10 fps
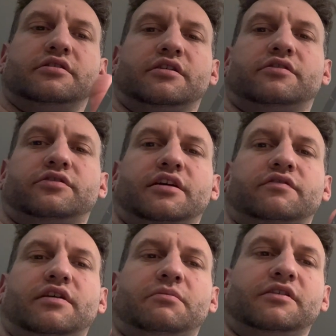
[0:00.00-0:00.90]
other side, if
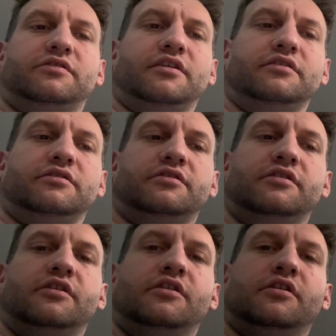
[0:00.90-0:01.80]
that makes sense.
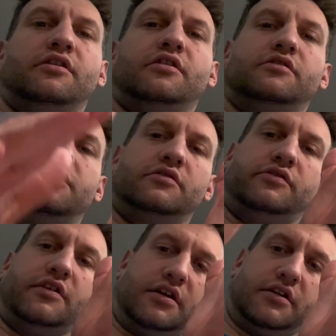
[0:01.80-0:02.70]
So
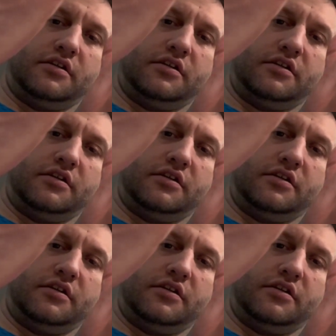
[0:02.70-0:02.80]
it's like,